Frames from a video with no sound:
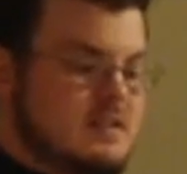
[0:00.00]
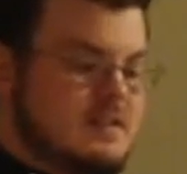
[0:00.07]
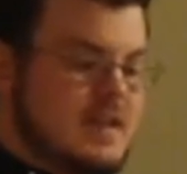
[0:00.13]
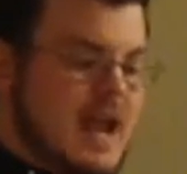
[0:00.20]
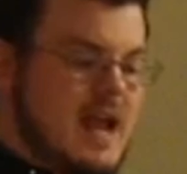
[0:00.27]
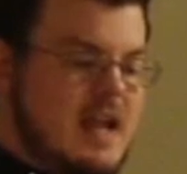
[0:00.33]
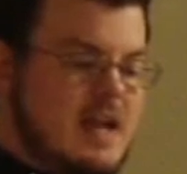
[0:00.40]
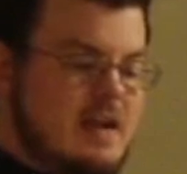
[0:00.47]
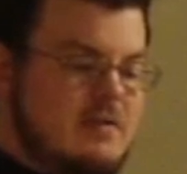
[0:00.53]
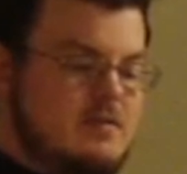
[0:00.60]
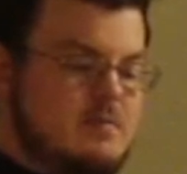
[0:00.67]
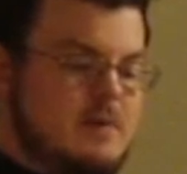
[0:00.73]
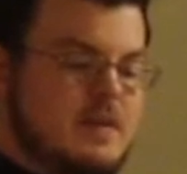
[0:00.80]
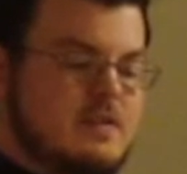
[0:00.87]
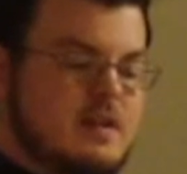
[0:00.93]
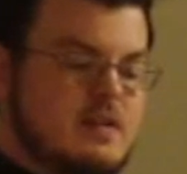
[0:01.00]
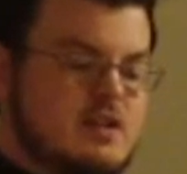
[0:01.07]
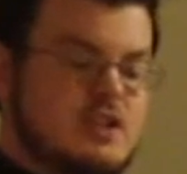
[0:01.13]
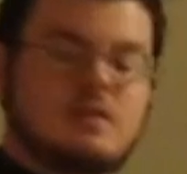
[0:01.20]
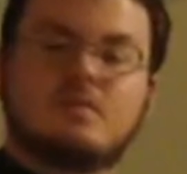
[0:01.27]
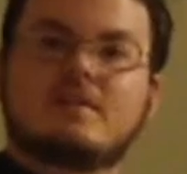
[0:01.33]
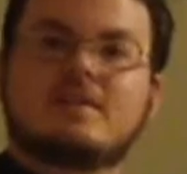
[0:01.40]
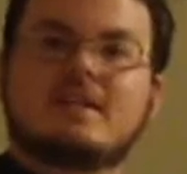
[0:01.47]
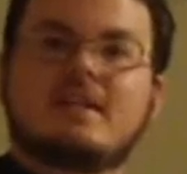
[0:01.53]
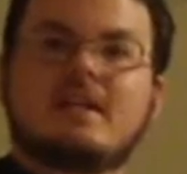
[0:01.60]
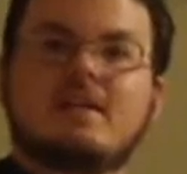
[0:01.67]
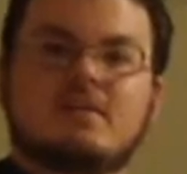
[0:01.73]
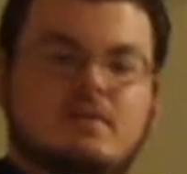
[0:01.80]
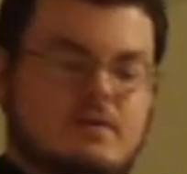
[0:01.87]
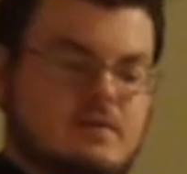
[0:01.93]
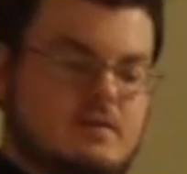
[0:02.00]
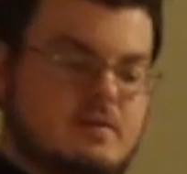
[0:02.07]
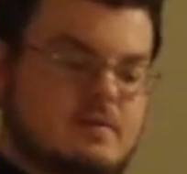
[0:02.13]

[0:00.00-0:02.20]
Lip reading: saved, but that she was healed.